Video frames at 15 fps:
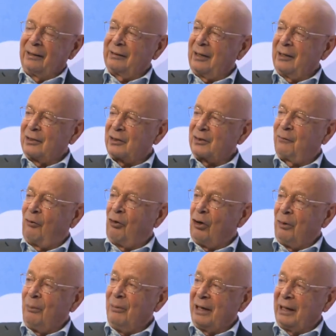
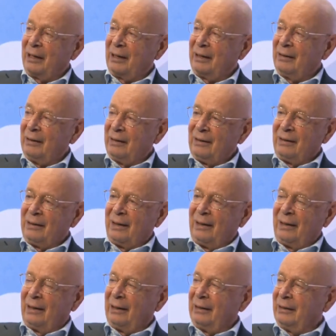transforming,
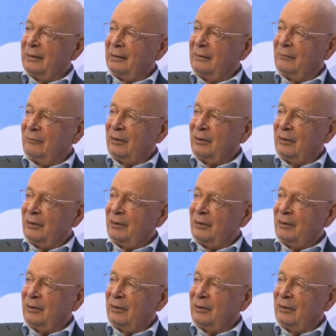and